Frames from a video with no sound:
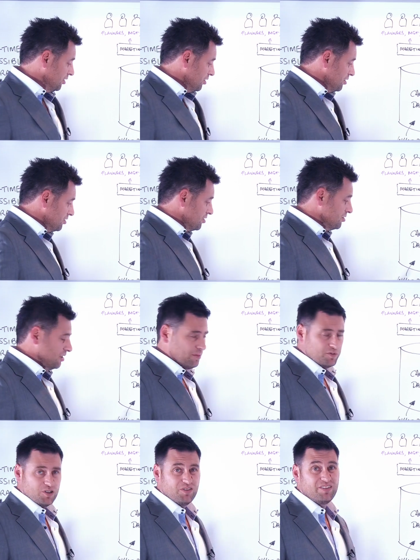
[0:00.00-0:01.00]
users,
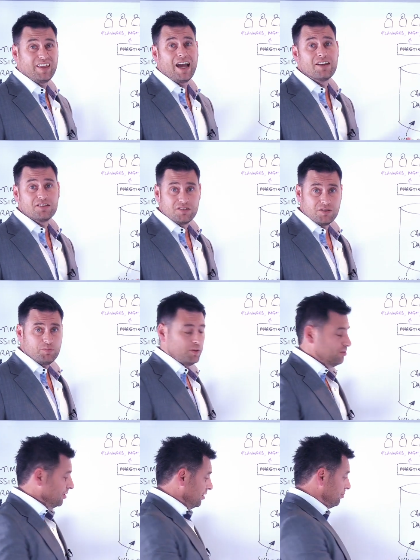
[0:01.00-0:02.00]
up to thousands of
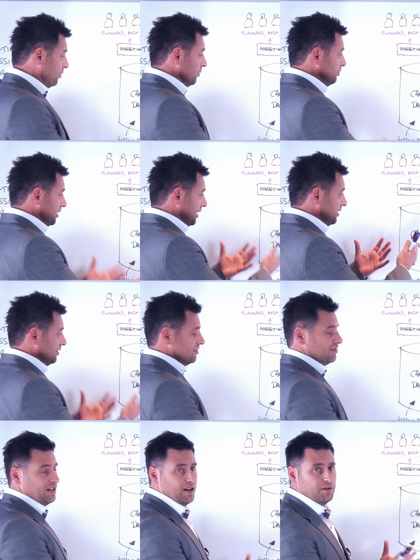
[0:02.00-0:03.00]
people that are populating
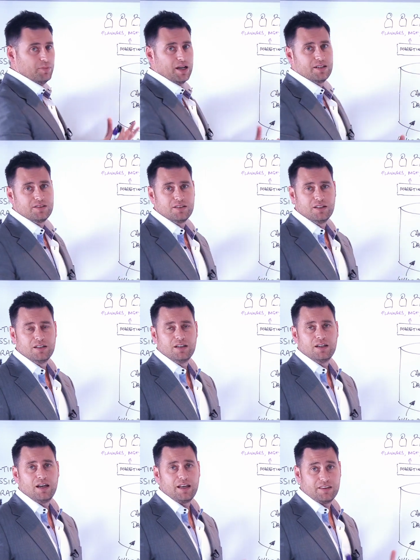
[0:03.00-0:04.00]
this database
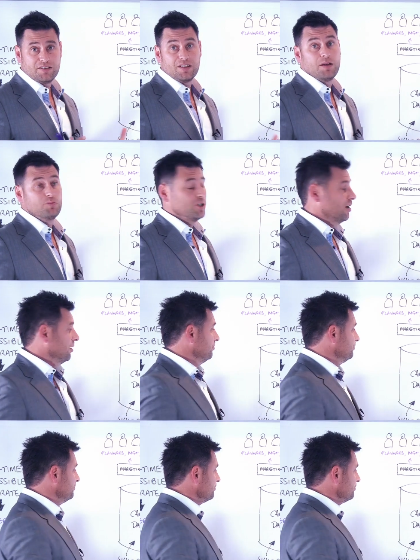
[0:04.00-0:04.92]
at the same time.